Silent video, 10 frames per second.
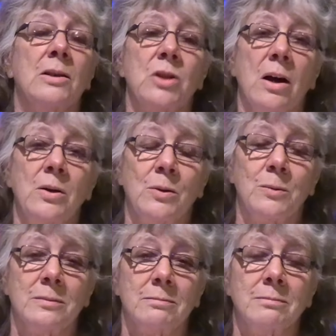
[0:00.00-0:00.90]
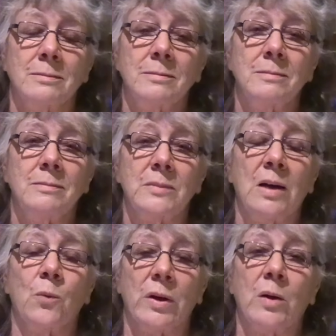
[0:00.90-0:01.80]
John Newton,
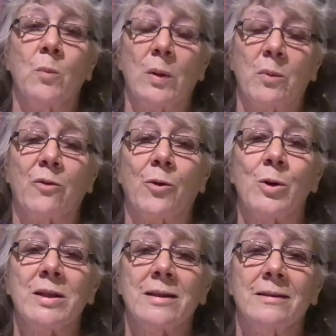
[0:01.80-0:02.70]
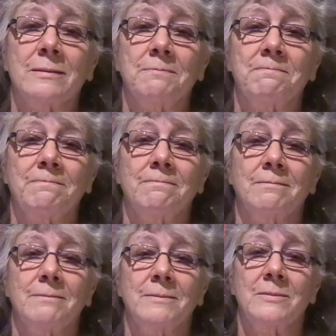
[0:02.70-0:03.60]
and William Wilberforce.
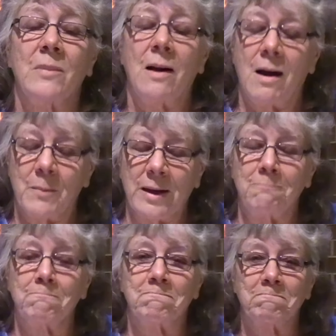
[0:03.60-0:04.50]
Amen.